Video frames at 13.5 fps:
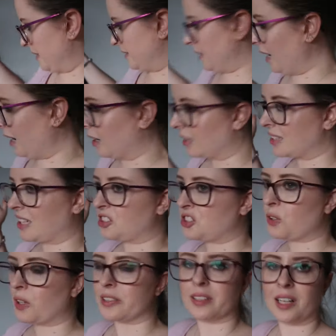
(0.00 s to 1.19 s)
it's
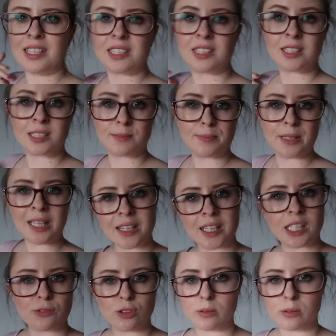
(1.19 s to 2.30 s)
actually quite nice being in this